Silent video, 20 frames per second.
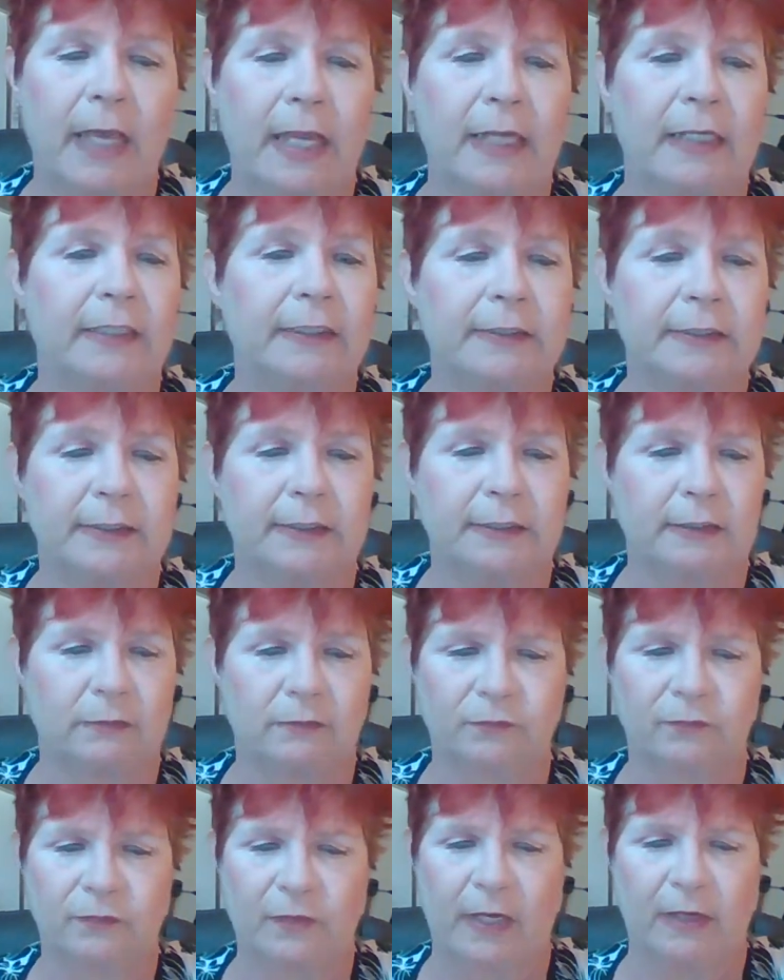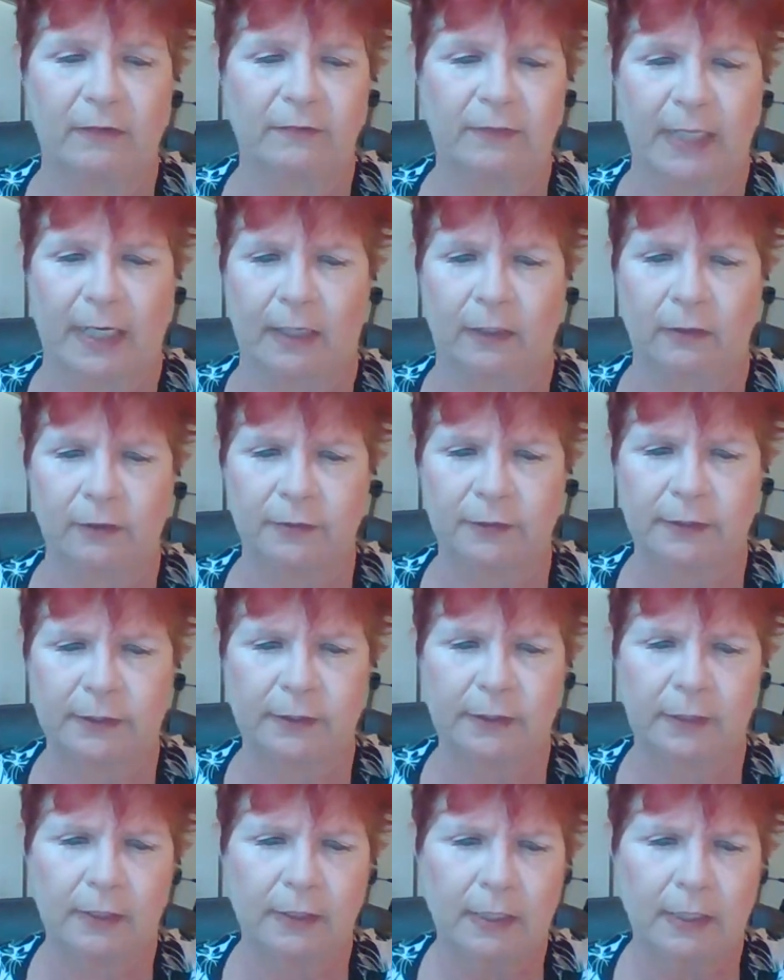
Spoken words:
and it's $5.